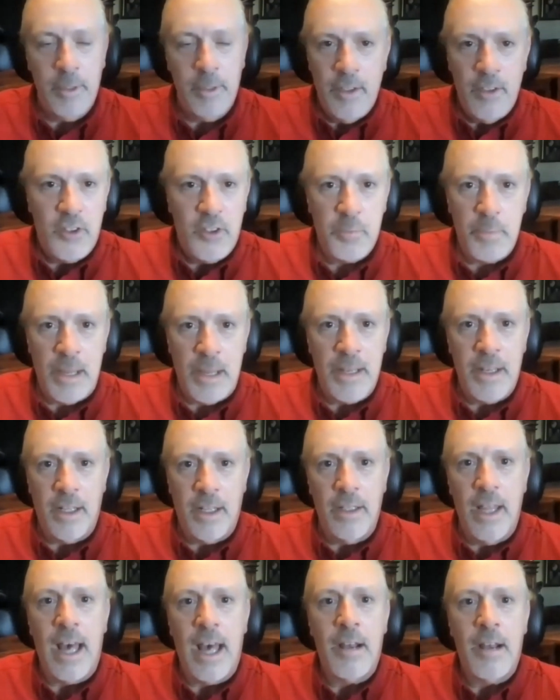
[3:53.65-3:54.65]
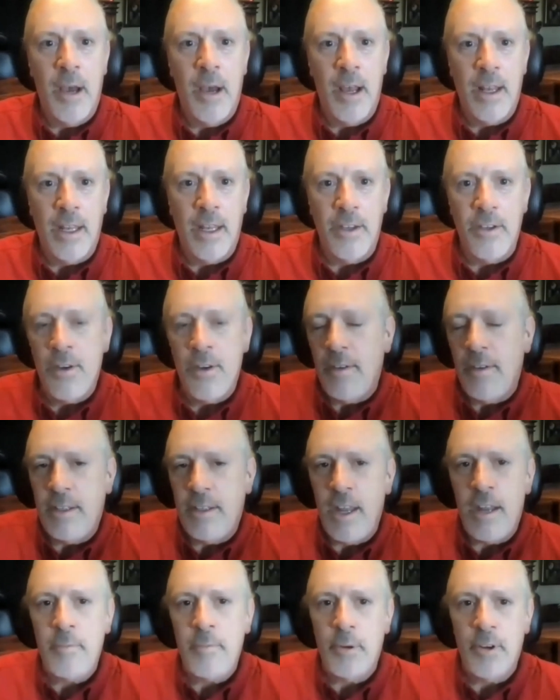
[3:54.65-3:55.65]
spending a lot of money and you have a
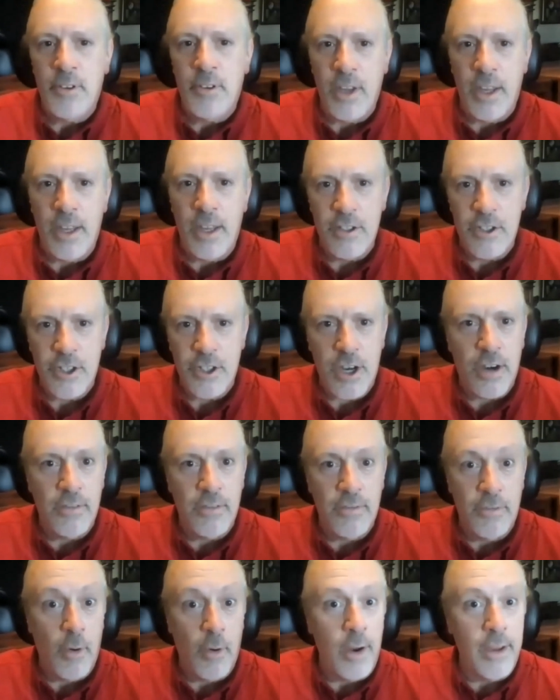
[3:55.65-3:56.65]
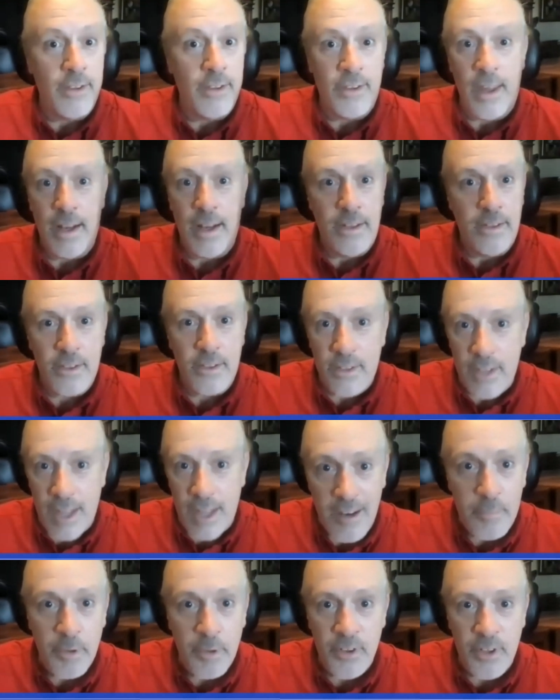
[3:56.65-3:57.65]
10% share of voice, that is
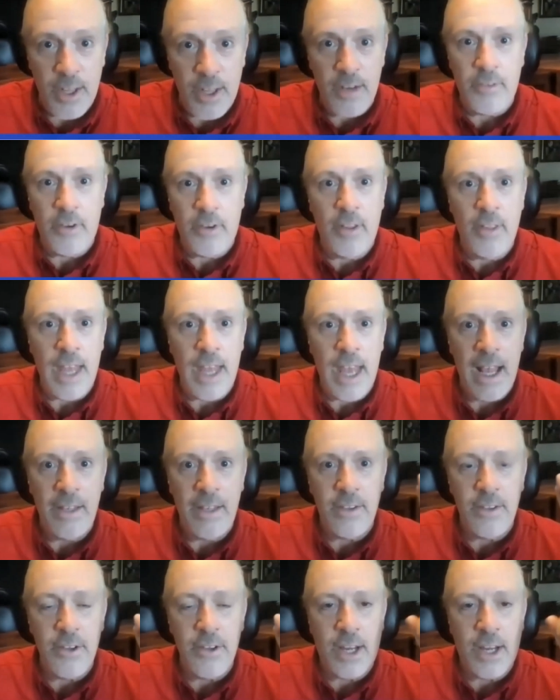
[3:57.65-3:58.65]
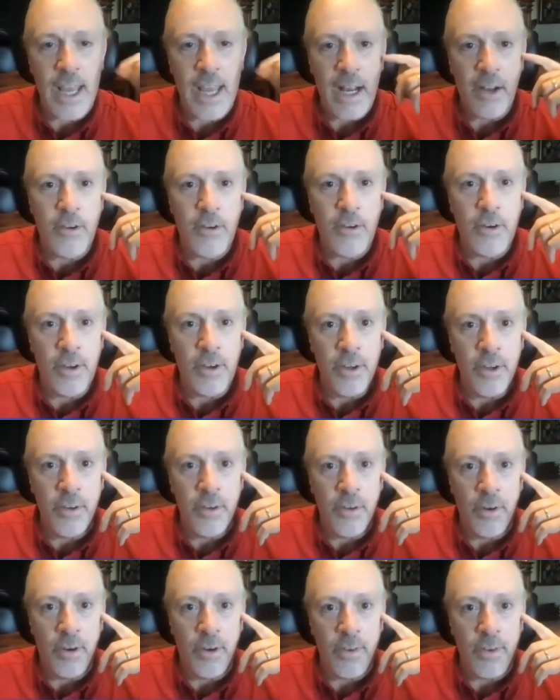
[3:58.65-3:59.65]
10% of all the ads in your category are
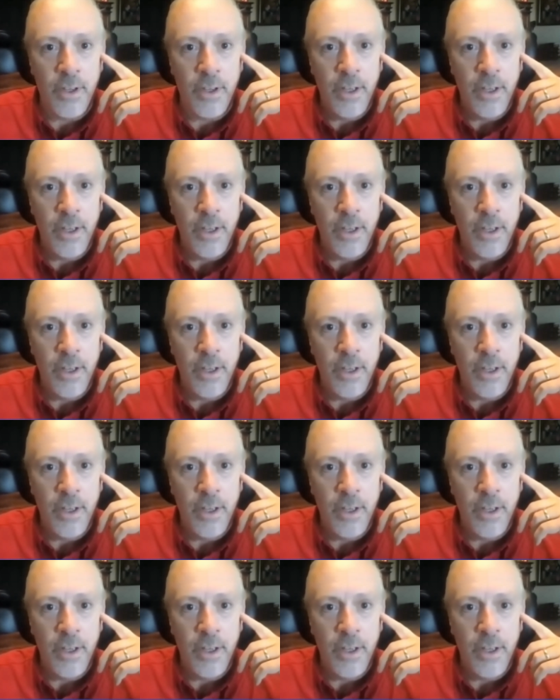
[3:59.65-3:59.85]
yours,